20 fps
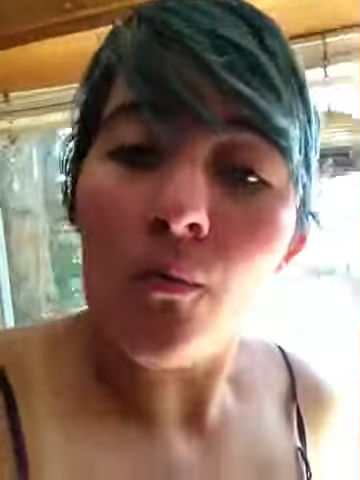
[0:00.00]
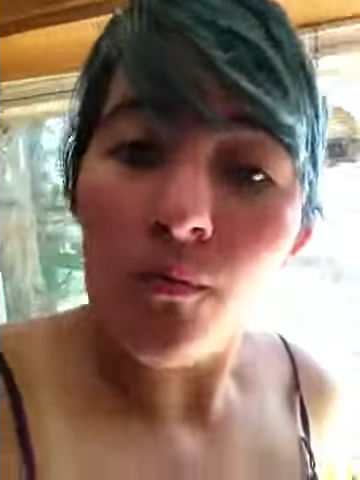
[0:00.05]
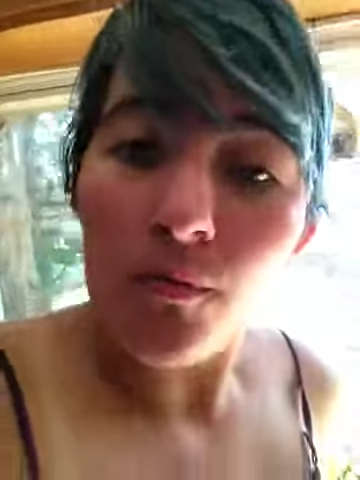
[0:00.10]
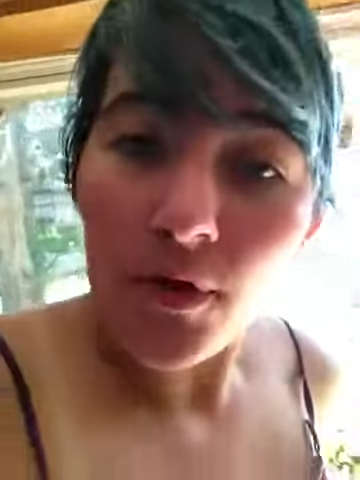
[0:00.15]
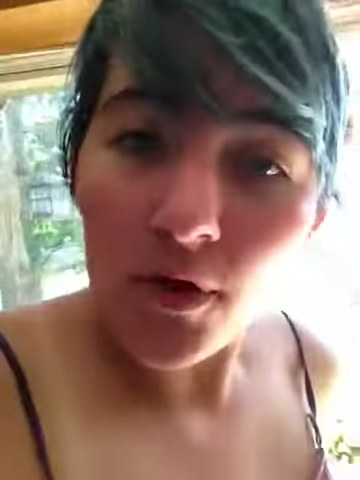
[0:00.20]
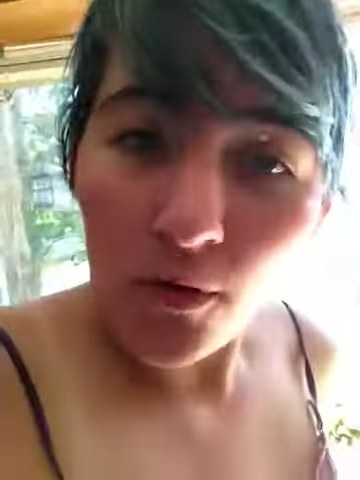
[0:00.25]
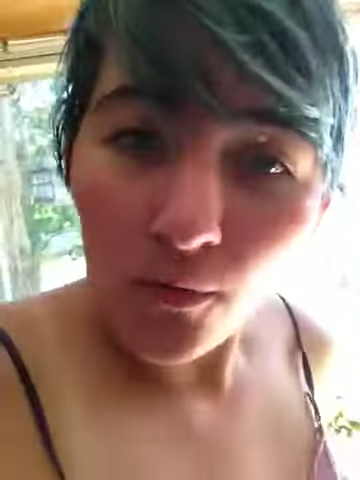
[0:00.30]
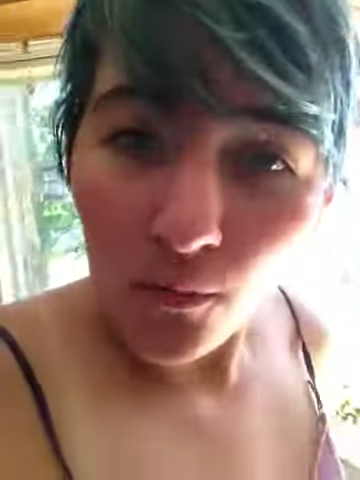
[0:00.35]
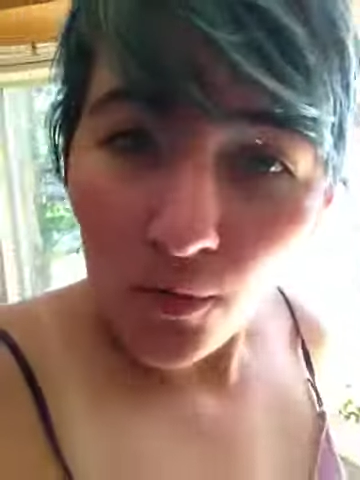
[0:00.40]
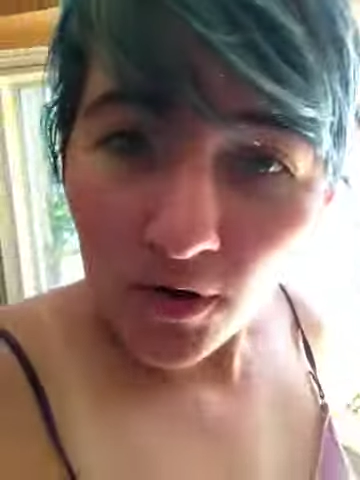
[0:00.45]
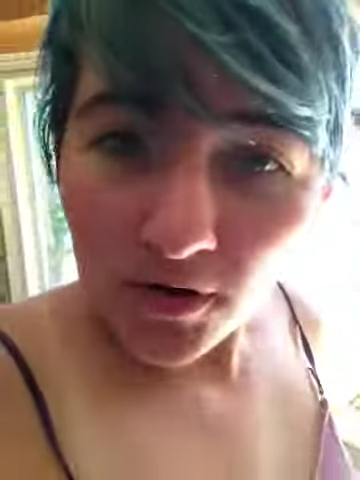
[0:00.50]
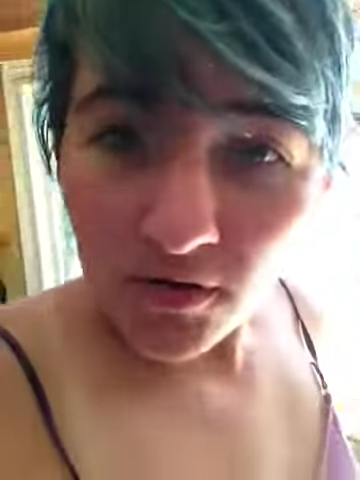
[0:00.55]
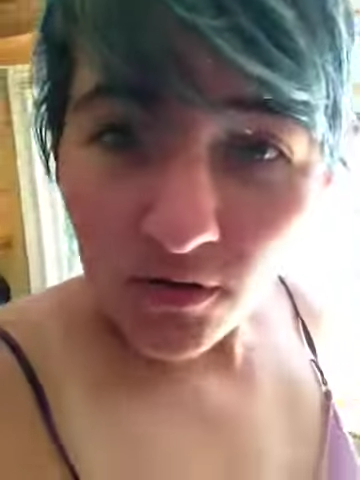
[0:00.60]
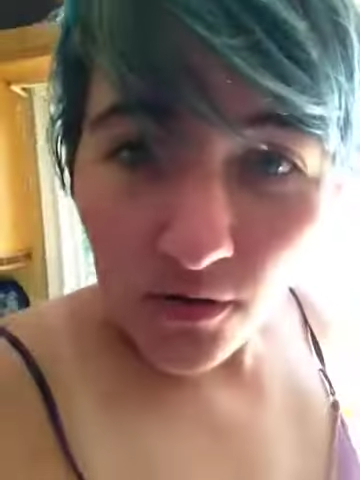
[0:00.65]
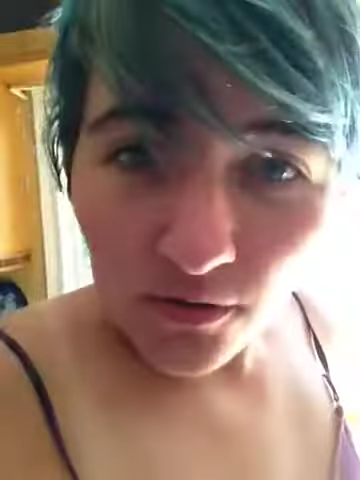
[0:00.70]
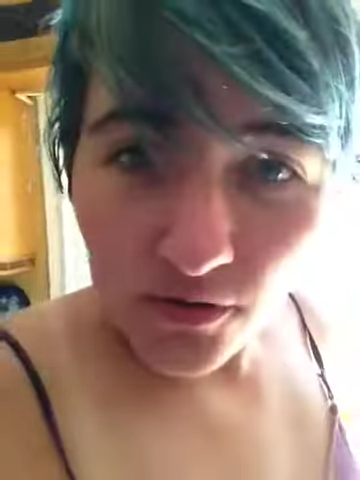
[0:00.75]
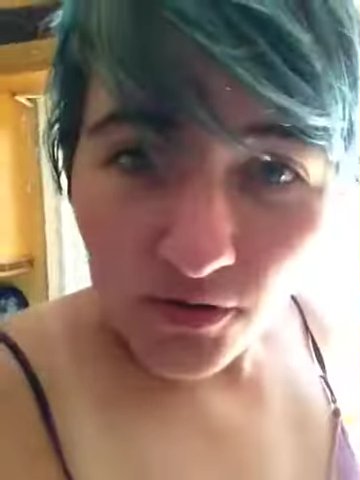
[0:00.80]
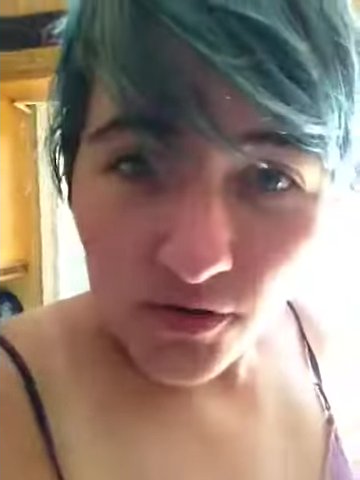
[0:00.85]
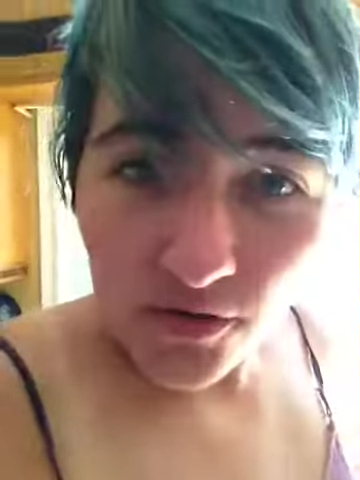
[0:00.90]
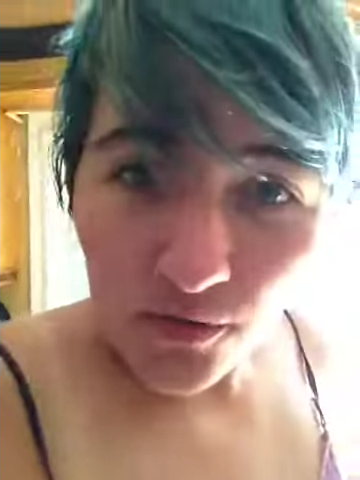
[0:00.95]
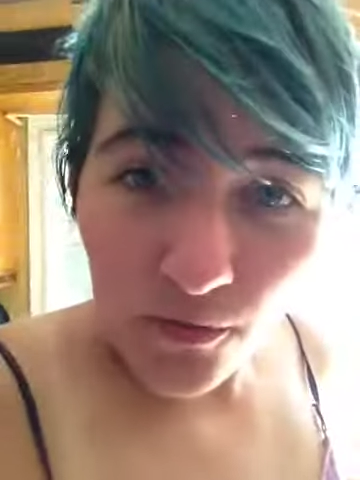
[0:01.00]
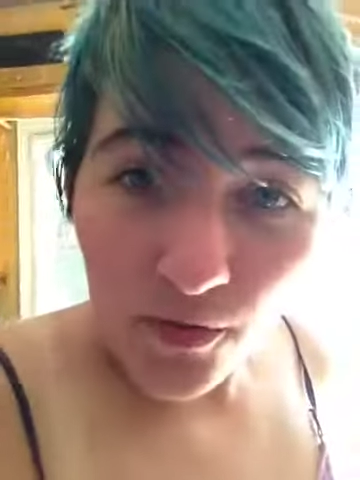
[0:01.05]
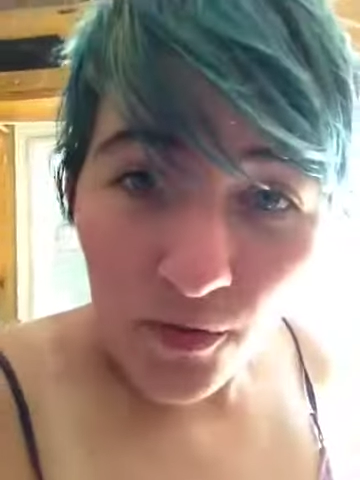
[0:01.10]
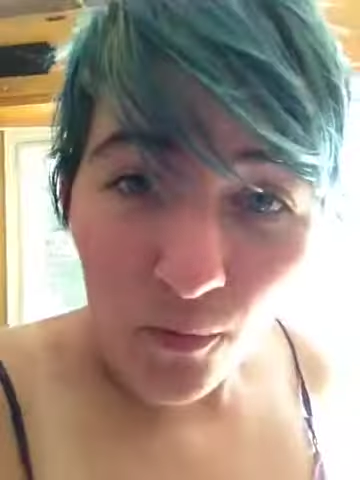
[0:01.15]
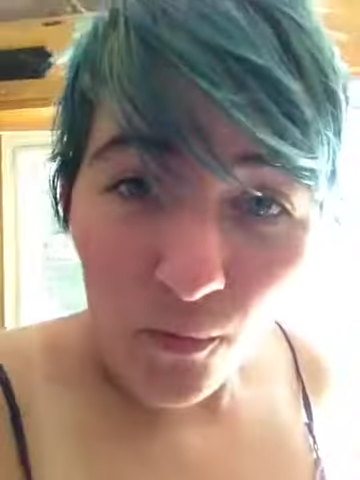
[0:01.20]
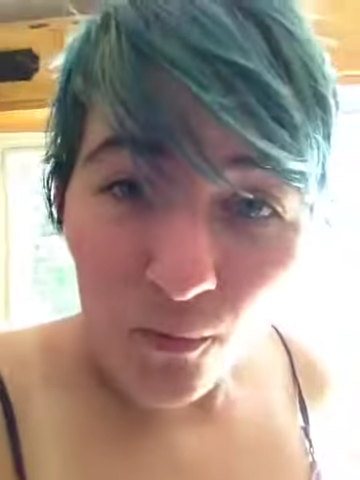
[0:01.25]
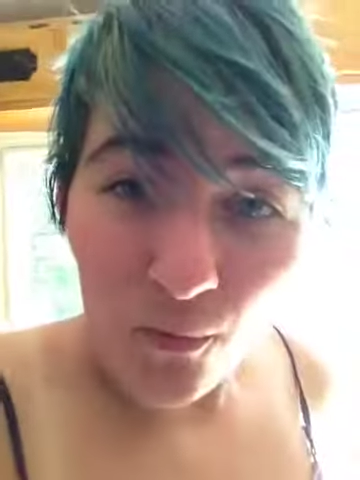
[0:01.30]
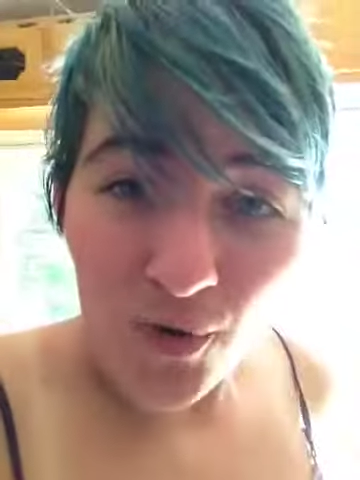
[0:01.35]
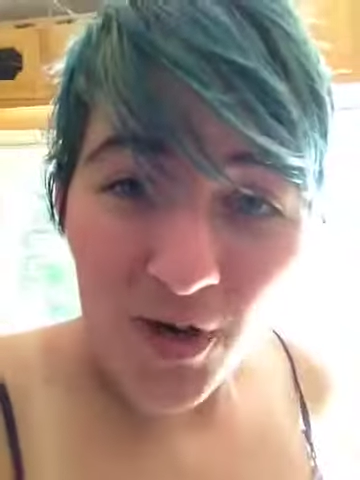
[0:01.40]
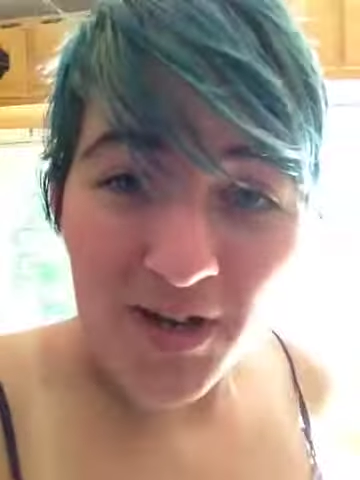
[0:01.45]
There was also a
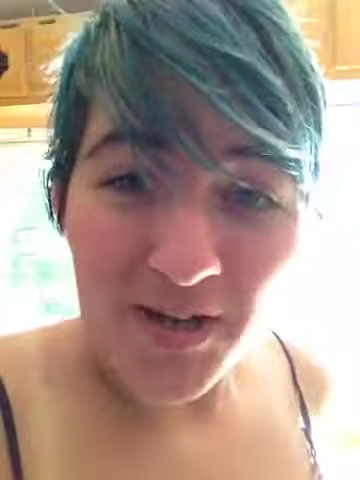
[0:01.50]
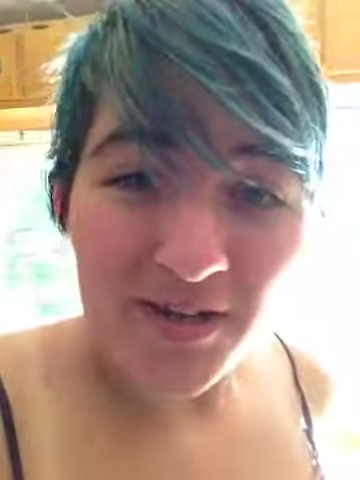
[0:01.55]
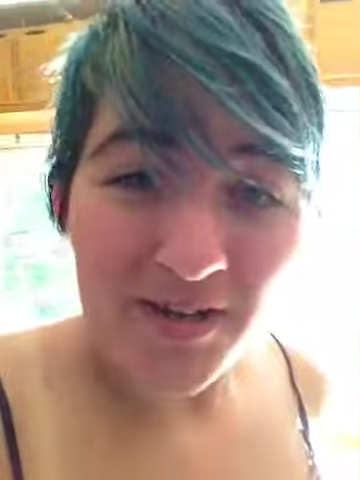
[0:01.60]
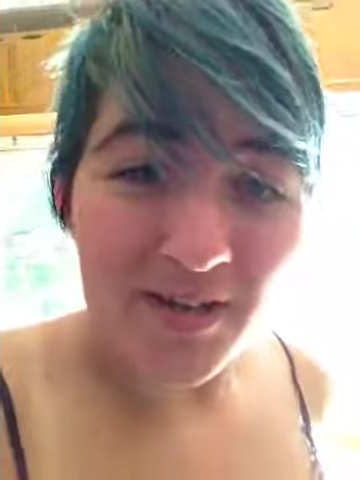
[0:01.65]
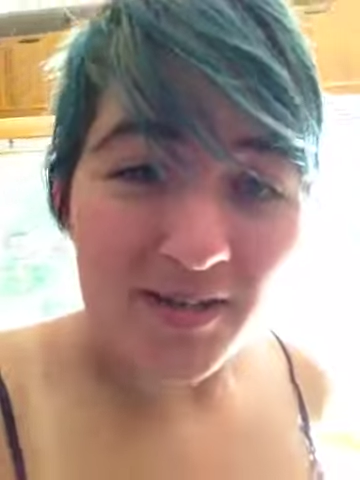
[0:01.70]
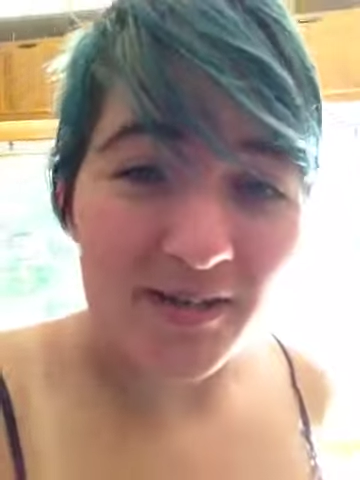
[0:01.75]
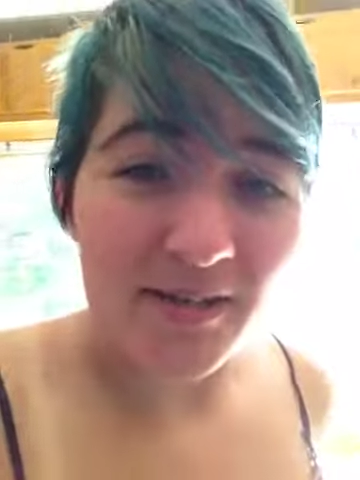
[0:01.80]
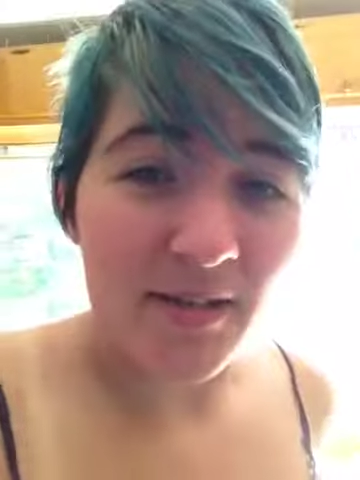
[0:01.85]
witness